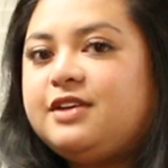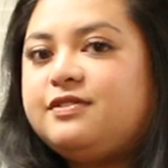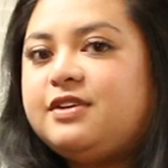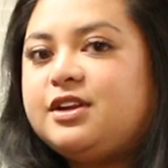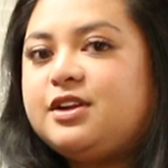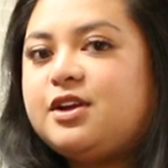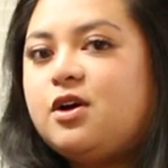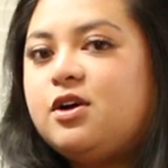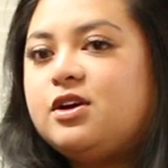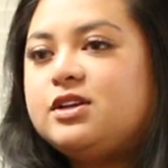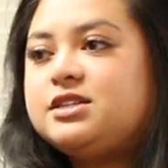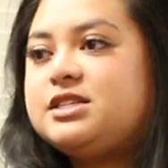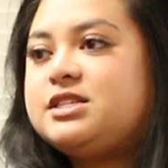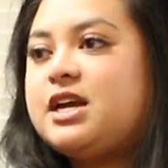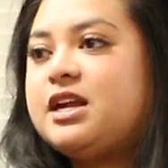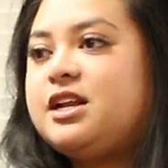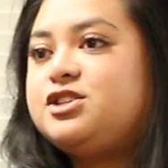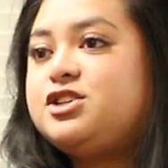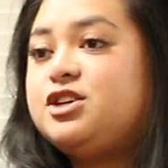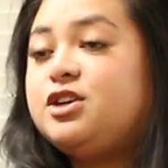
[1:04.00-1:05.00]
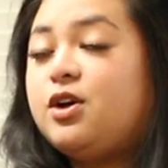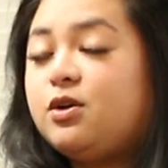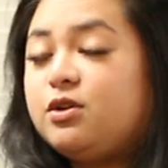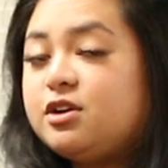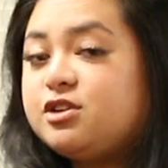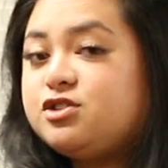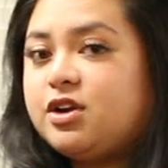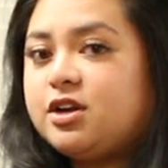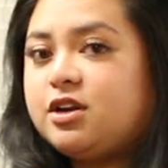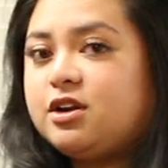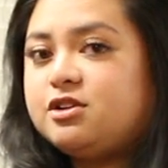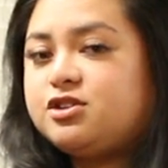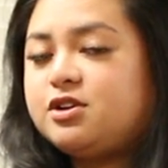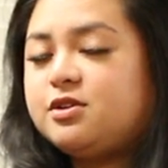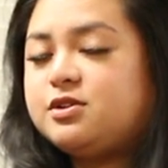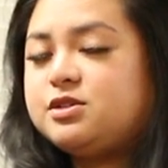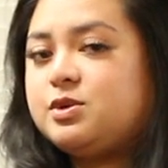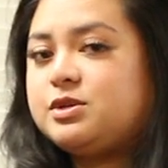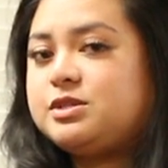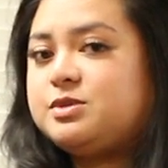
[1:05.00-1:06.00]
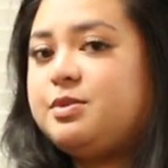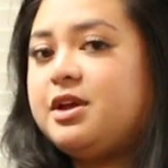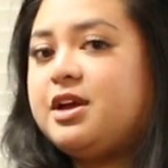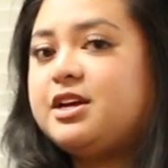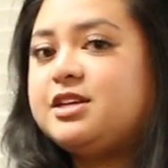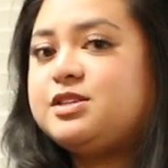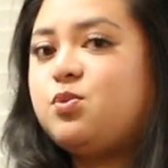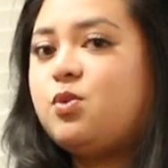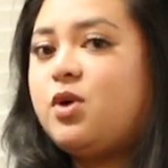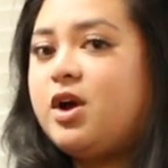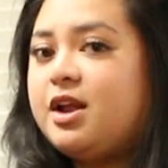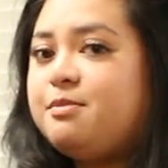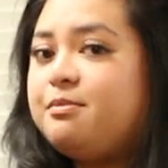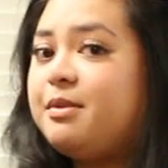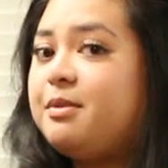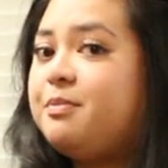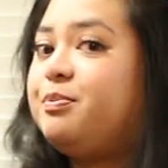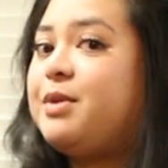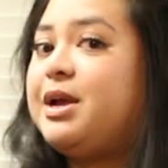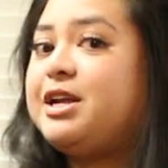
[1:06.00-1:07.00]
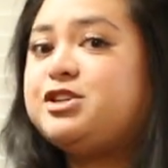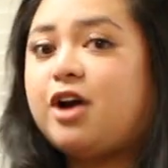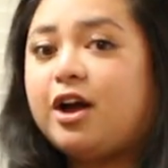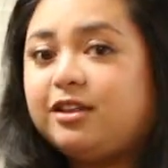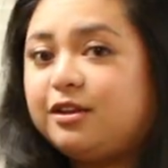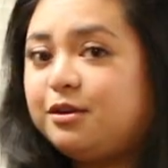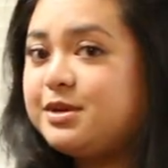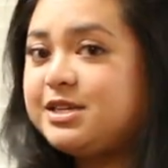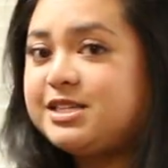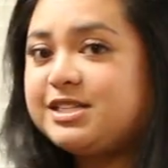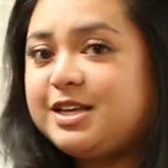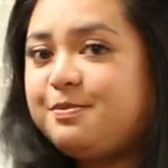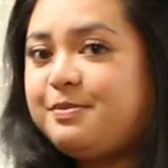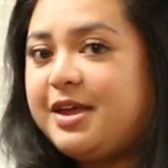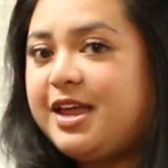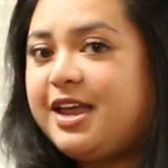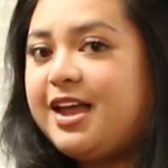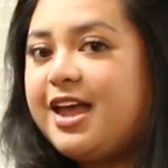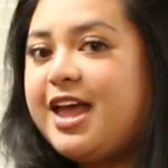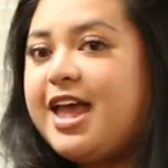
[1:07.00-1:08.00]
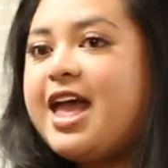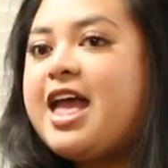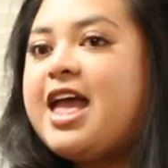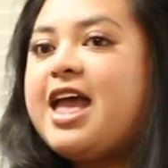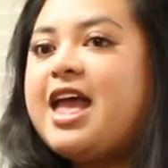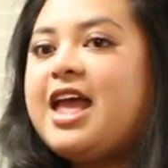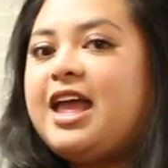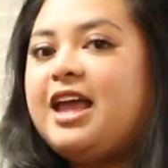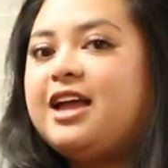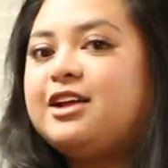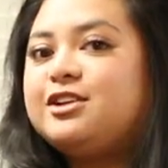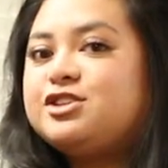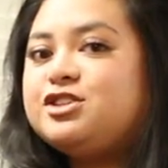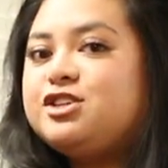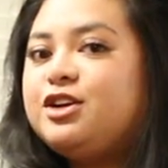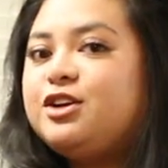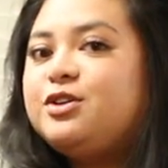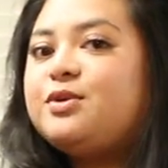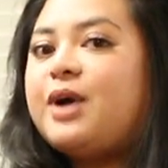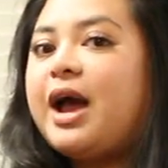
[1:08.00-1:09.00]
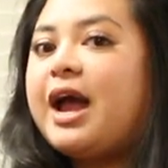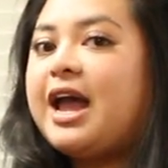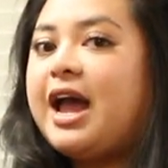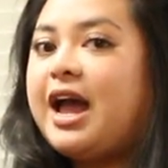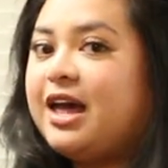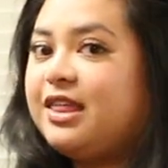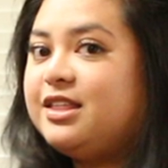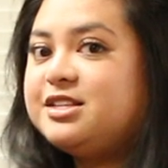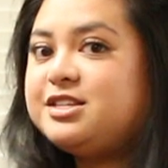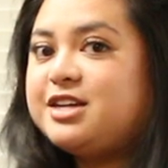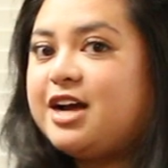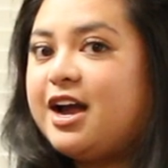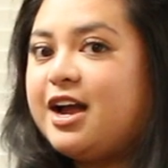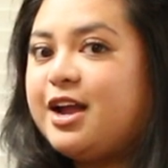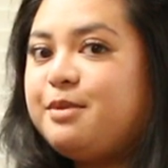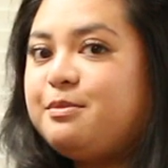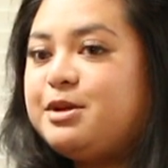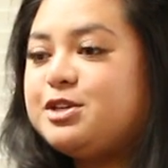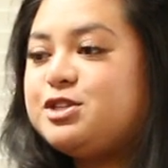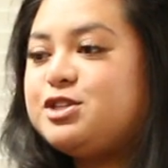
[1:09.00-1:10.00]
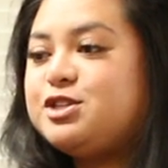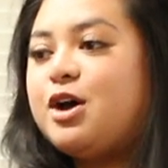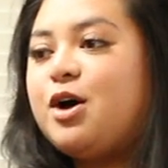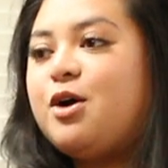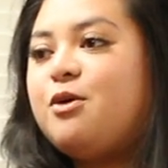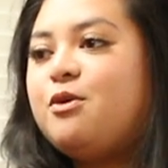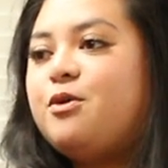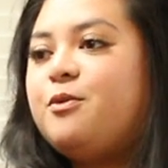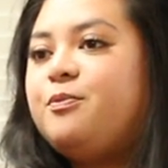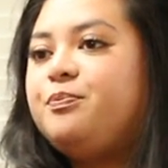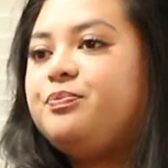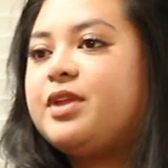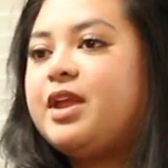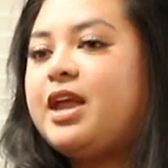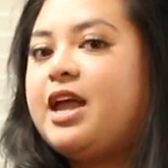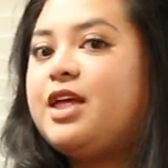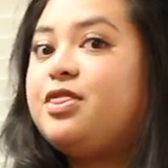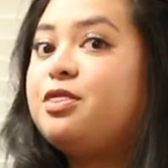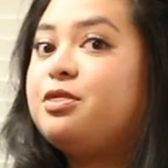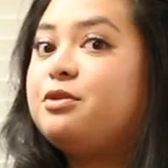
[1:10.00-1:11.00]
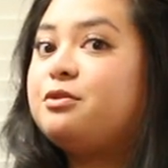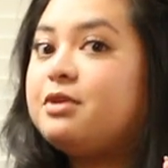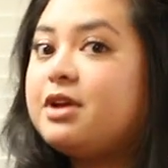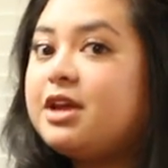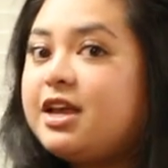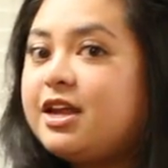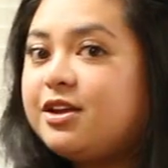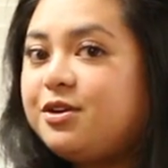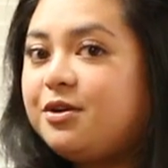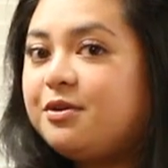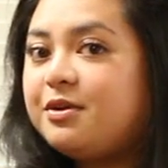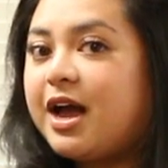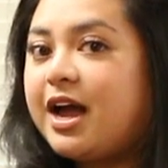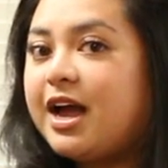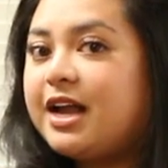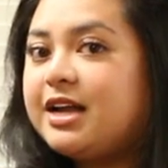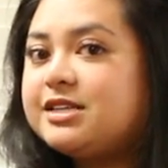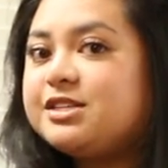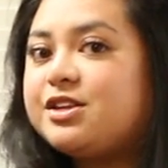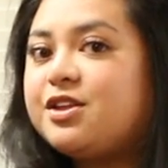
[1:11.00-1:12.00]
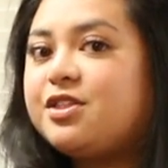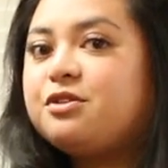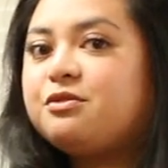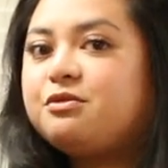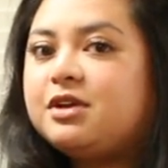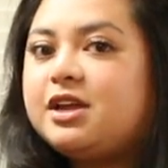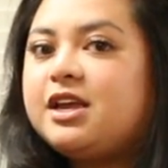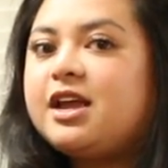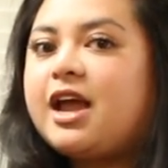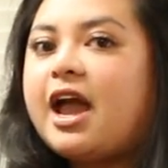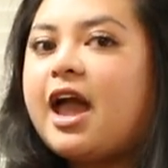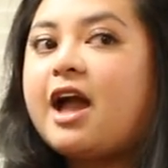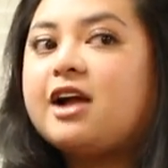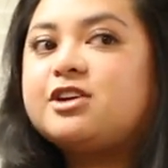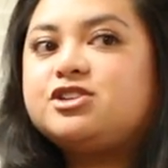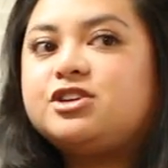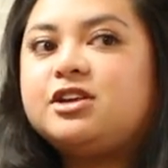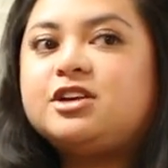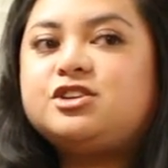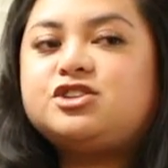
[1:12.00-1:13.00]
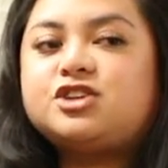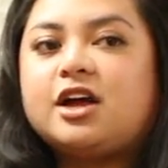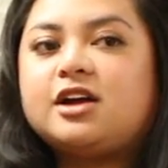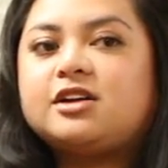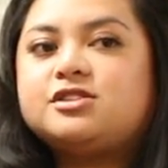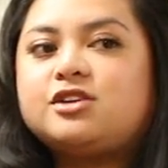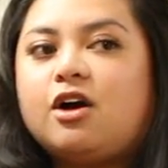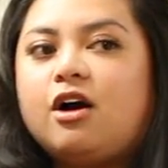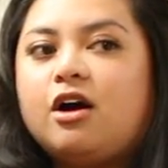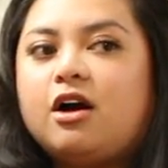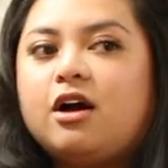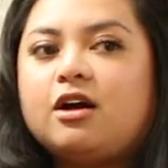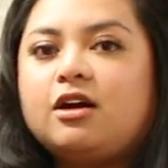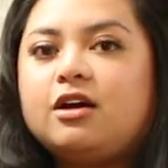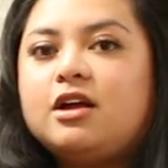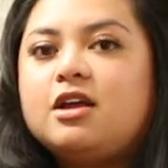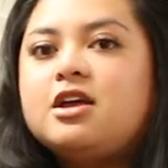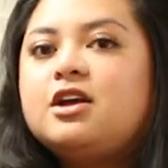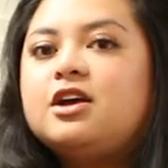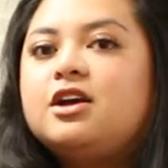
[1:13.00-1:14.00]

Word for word: even decided to go to Trader Joe's was because one, my toddler was sleeping, and two, I had the time. So, and three, you guys, three, I actually checked our